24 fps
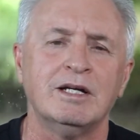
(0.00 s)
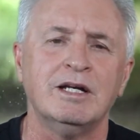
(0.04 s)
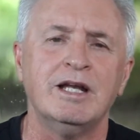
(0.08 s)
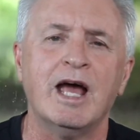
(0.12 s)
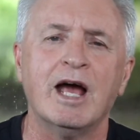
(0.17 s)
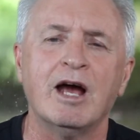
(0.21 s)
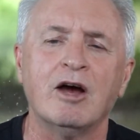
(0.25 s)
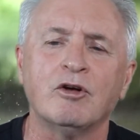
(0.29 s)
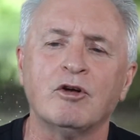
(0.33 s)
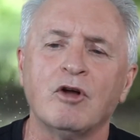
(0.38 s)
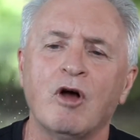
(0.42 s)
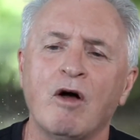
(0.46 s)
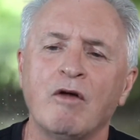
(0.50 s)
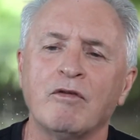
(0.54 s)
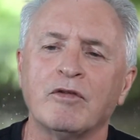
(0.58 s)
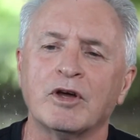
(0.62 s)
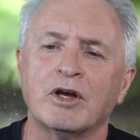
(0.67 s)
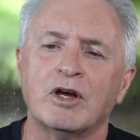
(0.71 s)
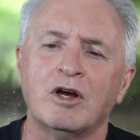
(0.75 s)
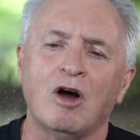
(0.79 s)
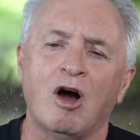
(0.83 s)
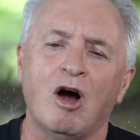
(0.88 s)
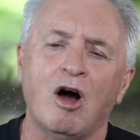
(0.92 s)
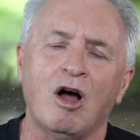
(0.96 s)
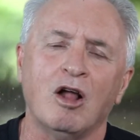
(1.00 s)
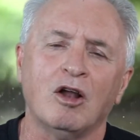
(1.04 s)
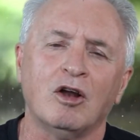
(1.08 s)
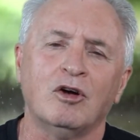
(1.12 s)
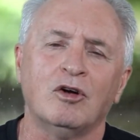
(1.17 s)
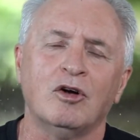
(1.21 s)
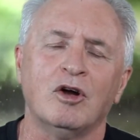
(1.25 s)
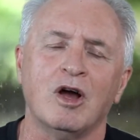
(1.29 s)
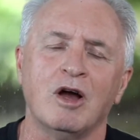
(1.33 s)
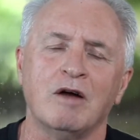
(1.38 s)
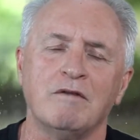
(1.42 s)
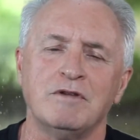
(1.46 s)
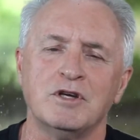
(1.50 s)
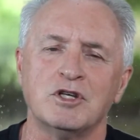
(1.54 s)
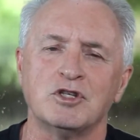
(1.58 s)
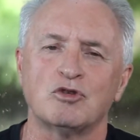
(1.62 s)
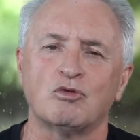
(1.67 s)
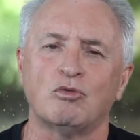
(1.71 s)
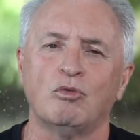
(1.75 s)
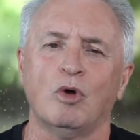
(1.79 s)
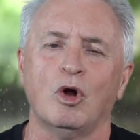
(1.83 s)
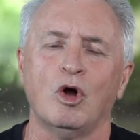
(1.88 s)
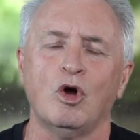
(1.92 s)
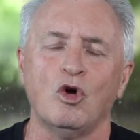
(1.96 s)
down on the collar of his
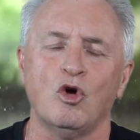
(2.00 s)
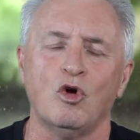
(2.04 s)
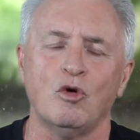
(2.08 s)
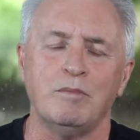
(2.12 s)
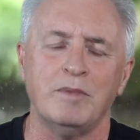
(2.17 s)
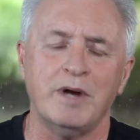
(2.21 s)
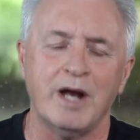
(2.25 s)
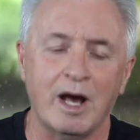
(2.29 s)
robe.